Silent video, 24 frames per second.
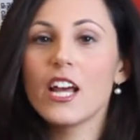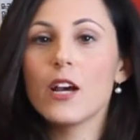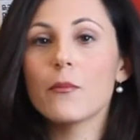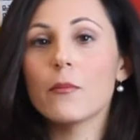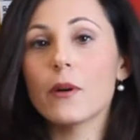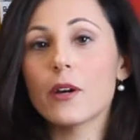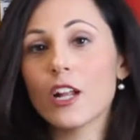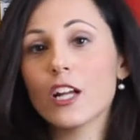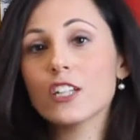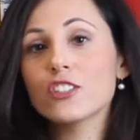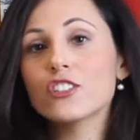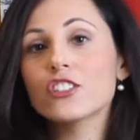
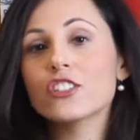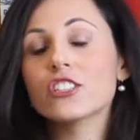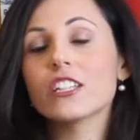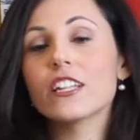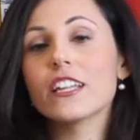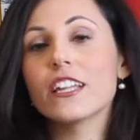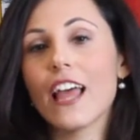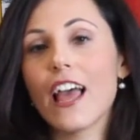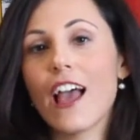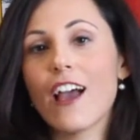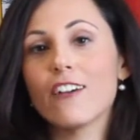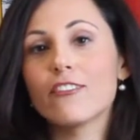
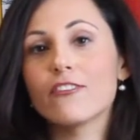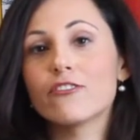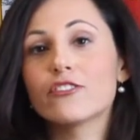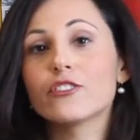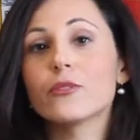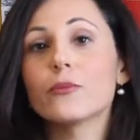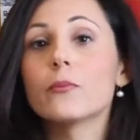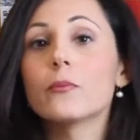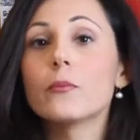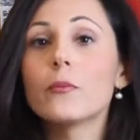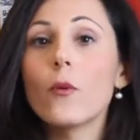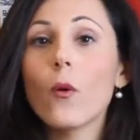Barocci left
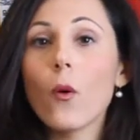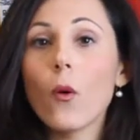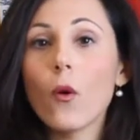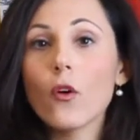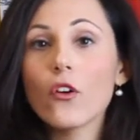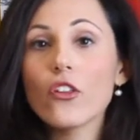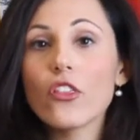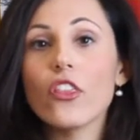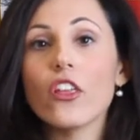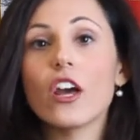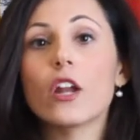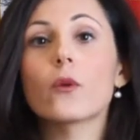
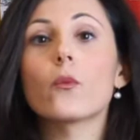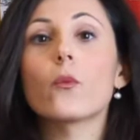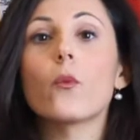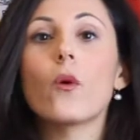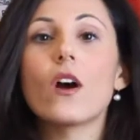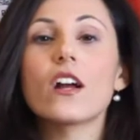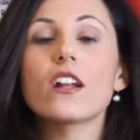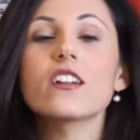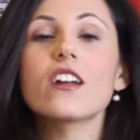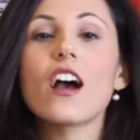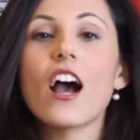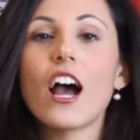more than
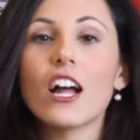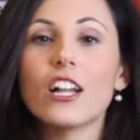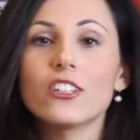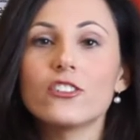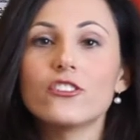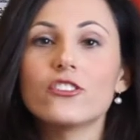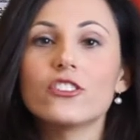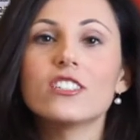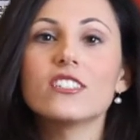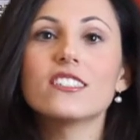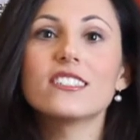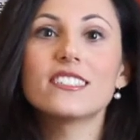
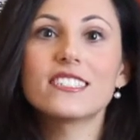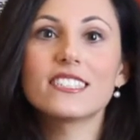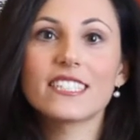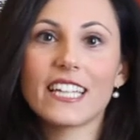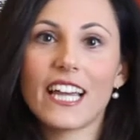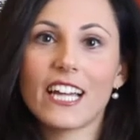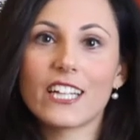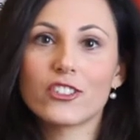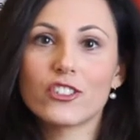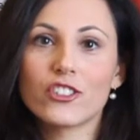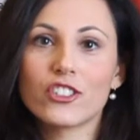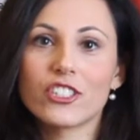100
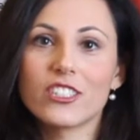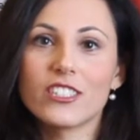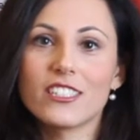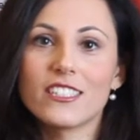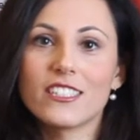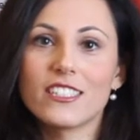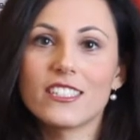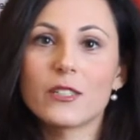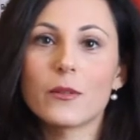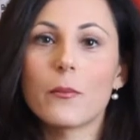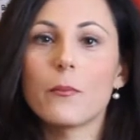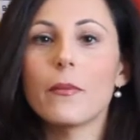
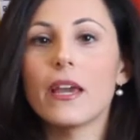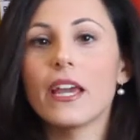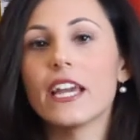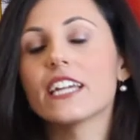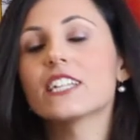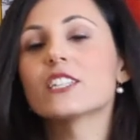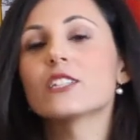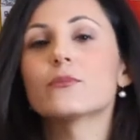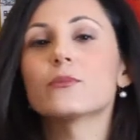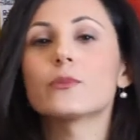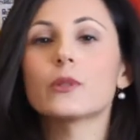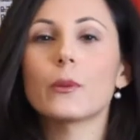sketches
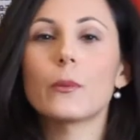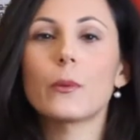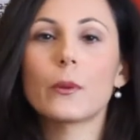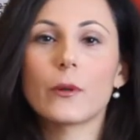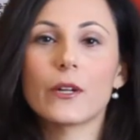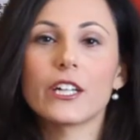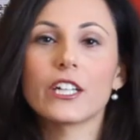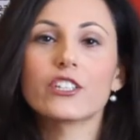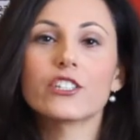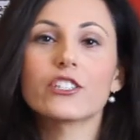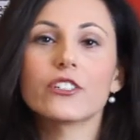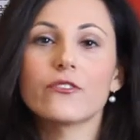made in
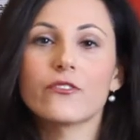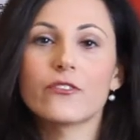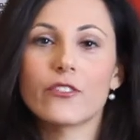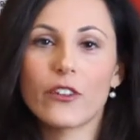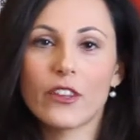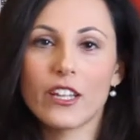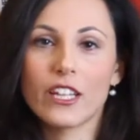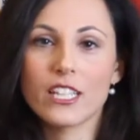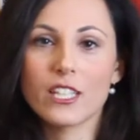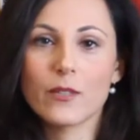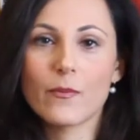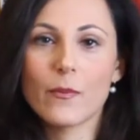preparation for
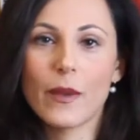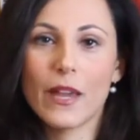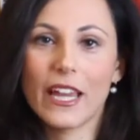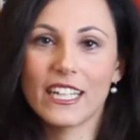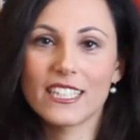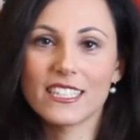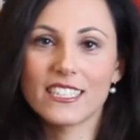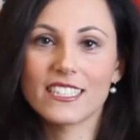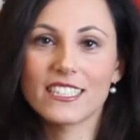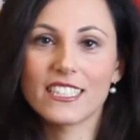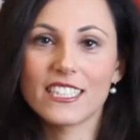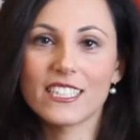this
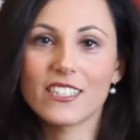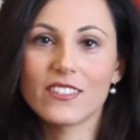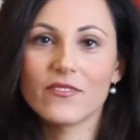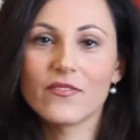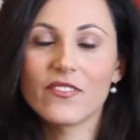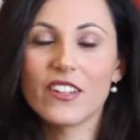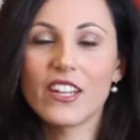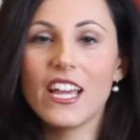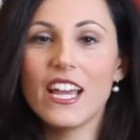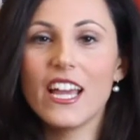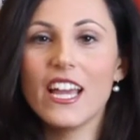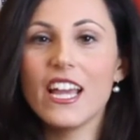painting.
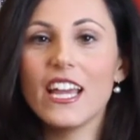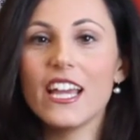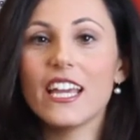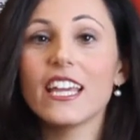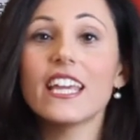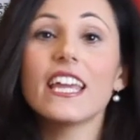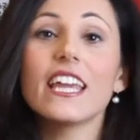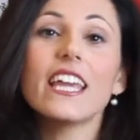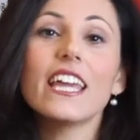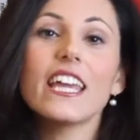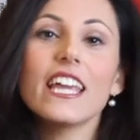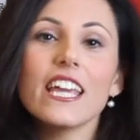
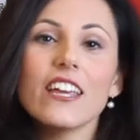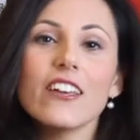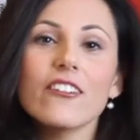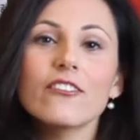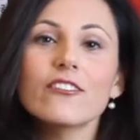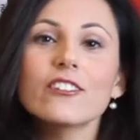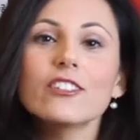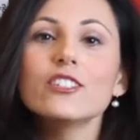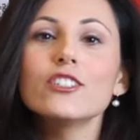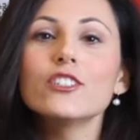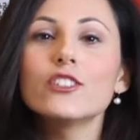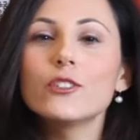He
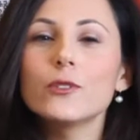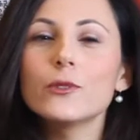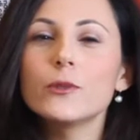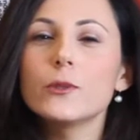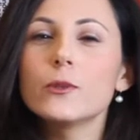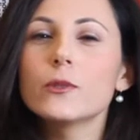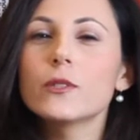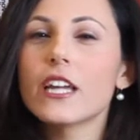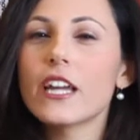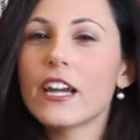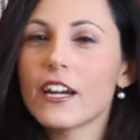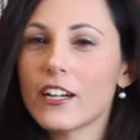even drew
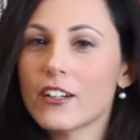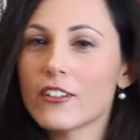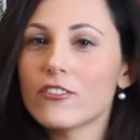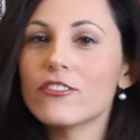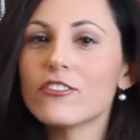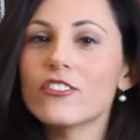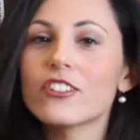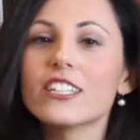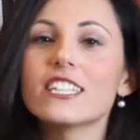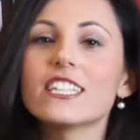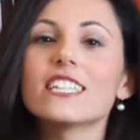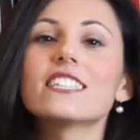
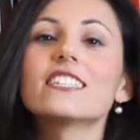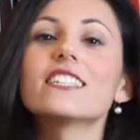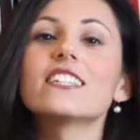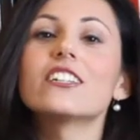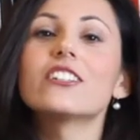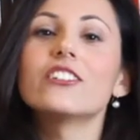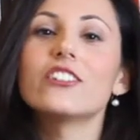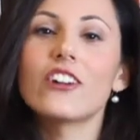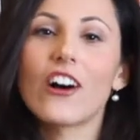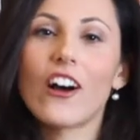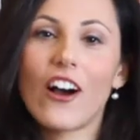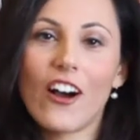carefully the
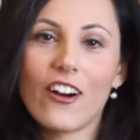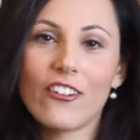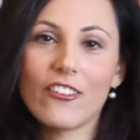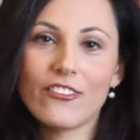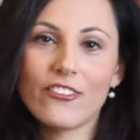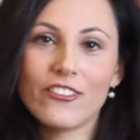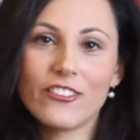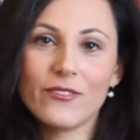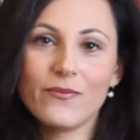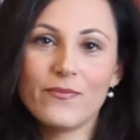dove.